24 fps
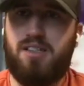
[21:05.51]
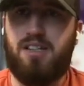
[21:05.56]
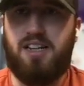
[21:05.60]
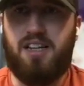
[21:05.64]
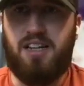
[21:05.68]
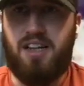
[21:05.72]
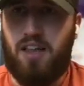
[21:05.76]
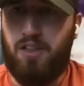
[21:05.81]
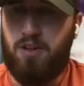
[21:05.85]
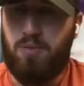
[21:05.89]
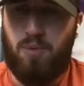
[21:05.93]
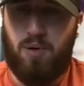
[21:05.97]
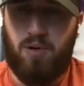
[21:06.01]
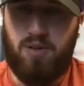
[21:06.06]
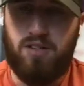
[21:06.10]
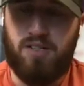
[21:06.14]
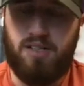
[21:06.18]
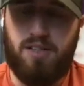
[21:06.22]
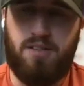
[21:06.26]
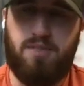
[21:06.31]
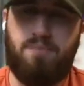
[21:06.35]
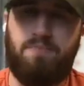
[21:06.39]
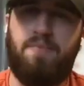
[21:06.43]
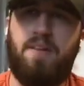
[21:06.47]
than another
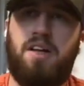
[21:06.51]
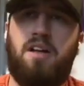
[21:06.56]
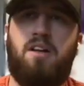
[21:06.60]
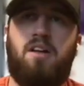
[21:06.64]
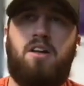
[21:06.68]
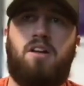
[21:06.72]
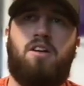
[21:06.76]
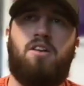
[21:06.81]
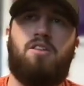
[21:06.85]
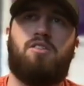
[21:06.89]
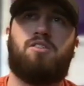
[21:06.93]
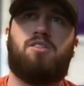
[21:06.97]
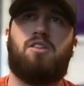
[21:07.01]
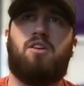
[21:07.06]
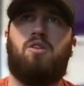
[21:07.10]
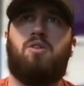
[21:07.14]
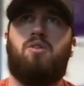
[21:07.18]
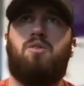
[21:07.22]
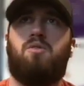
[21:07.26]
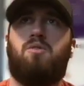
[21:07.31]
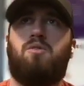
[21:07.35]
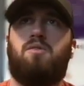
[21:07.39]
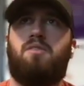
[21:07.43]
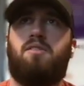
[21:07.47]
person.
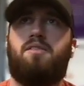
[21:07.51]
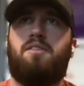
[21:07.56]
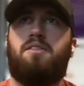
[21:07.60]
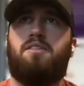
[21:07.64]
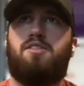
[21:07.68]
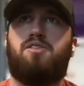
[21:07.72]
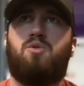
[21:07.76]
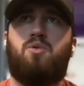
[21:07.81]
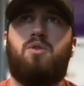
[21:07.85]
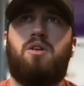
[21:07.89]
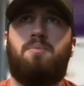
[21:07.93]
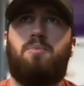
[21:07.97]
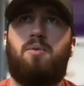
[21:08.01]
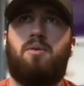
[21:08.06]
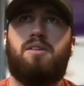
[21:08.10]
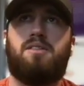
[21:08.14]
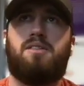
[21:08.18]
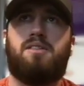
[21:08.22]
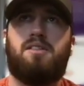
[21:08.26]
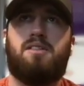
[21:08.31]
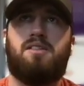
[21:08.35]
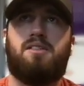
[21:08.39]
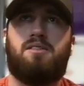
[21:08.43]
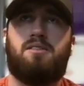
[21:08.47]
So story
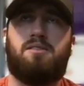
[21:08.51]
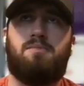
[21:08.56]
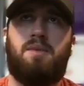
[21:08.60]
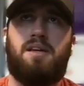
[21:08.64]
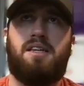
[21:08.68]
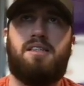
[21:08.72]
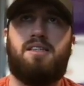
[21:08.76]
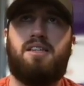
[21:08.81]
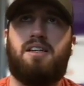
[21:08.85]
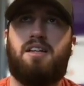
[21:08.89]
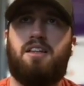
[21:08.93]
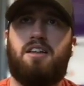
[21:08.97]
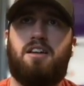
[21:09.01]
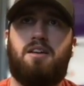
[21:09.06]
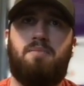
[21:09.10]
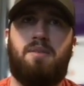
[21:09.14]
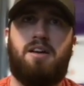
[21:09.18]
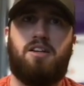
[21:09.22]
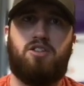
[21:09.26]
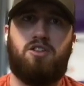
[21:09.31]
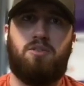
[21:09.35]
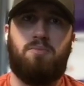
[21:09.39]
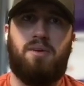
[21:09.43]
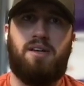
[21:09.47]
points is basically a
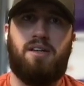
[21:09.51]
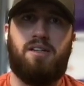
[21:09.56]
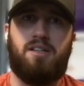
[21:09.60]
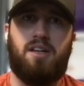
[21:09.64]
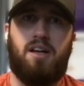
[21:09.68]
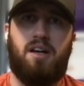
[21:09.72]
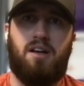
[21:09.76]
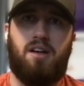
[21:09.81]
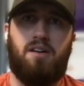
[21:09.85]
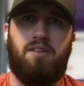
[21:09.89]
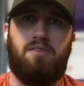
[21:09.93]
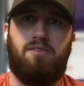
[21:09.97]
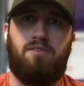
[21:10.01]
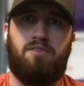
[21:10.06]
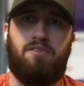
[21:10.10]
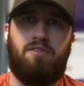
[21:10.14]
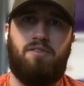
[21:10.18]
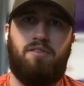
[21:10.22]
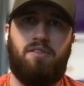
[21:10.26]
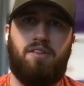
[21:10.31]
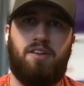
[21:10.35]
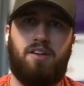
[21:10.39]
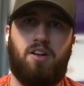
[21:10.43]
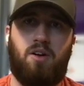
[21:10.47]
measurement of,
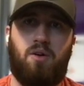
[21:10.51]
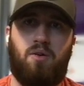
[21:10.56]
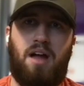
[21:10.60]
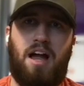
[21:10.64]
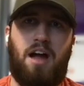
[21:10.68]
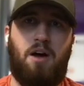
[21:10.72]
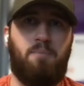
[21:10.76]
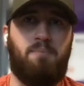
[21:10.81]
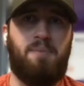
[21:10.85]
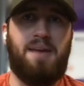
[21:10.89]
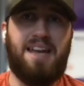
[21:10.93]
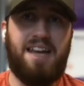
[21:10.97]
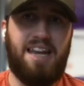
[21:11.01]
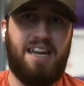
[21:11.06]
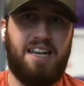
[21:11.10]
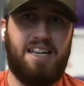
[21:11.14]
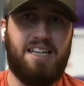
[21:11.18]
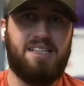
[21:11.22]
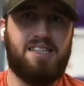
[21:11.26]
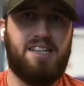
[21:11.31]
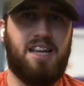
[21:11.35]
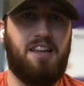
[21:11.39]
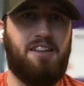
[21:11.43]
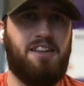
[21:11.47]
how big it
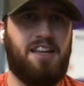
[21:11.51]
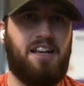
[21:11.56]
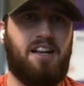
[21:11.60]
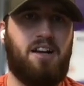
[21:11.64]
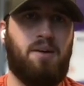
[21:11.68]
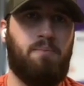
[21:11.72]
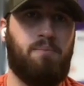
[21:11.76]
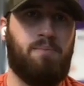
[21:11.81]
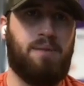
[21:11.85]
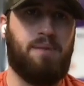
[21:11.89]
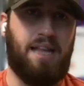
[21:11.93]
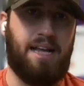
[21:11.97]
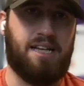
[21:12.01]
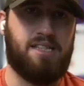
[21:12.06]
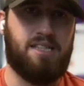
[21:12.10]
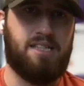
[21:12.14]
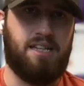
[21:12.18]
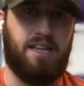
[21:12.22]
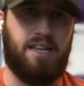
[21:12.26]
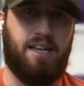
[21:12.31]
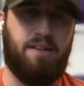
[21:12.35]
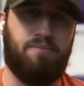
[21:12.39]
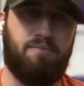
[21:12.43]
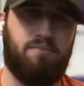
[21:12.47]
is and then
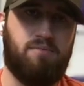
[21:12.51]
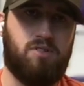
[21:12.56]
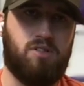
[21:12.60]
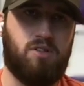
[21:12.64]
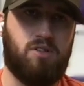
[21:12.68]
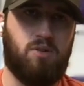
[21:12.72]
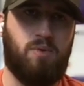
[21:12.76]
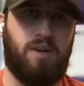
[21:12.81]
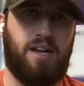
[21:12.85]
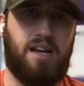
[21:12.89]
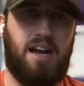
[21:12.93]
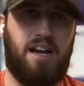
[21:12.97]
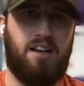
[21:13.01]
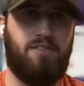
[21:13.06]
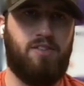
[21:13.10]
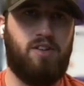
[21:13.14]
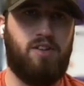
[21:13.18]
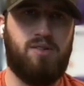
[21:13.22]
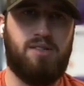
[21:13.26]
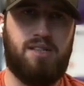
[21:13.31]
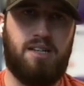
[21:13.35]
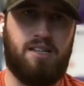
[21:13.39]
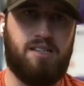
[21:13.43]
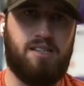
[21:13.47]
complexity. So we kind of
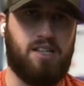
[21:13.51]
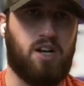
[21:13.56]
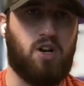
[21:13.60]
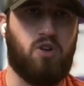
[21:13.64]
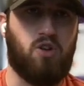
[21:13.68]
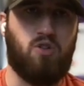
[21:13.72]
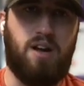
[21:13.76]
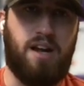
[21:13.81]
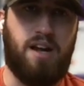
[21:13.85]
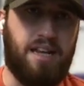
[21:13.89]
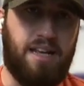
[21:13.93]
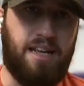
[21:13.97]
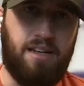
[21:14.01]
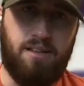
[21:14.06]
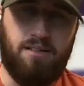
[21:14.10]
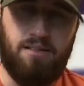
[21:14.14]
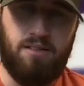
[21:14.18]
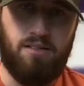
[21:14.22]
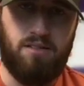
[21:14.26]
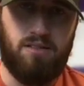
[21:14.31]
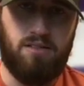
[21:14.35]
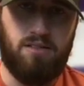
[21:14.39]
use it as a grading